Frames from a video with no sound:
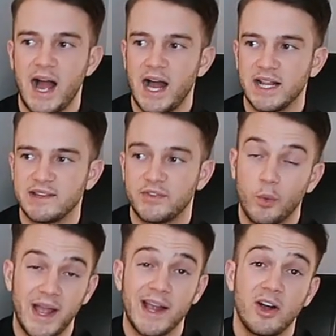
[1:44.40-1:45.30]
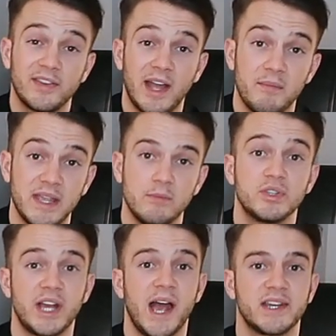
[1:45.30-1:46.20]
and the way I got that meme
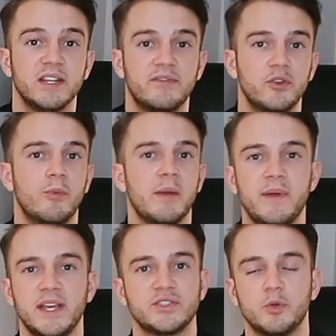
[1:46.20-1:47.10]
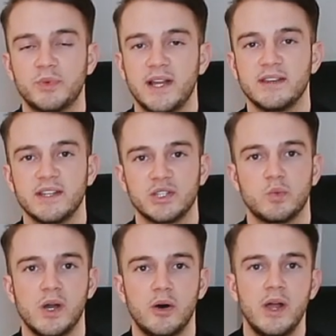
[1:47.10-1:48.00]
was actually through my personal brand as
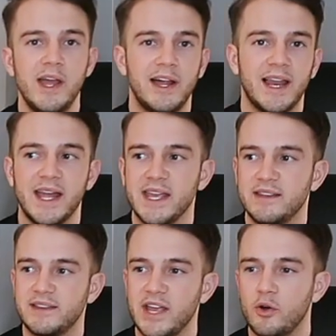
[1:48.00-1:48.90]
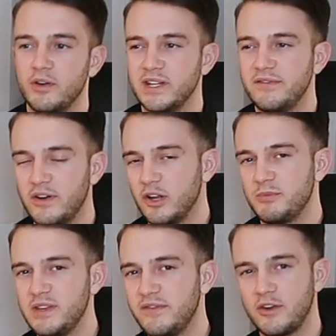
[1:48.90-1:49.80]
well. Like they already followed
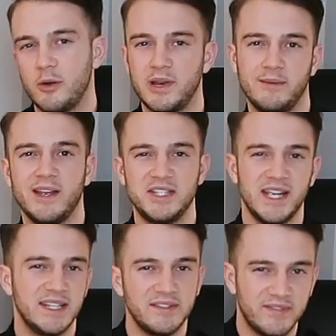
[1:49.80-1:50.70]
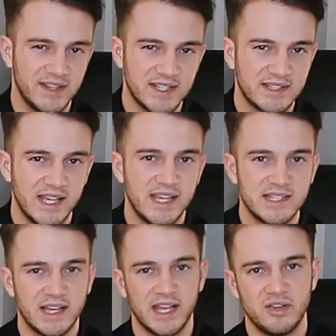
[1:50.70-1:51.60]
me from like my JD Fitness
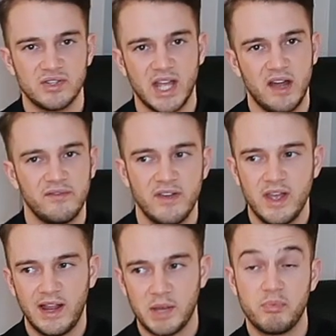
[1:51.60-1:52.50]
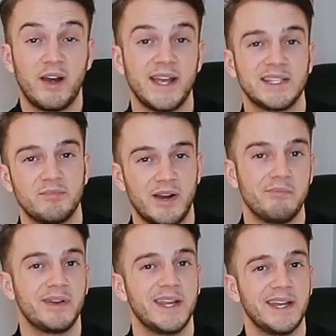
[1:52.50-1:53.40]
days. I used to have like prior to
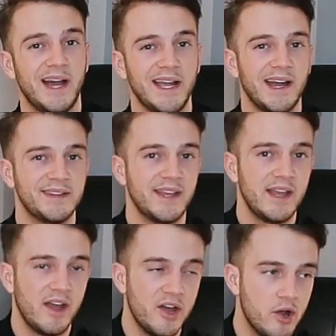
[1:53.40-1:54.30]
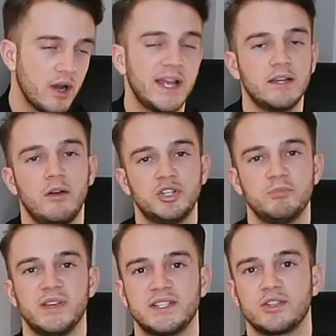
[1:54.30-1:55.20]
paneer, I had an online
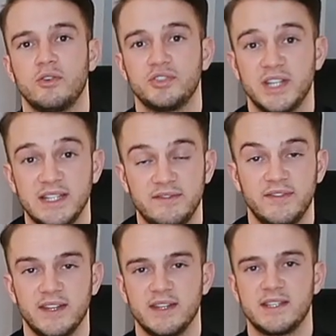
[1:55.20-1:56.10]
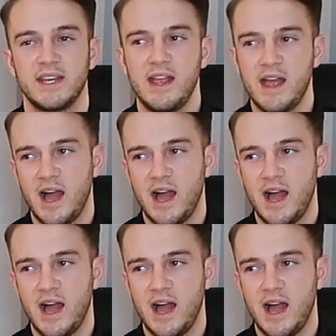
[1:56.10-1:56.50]
coaching business called JD Fitness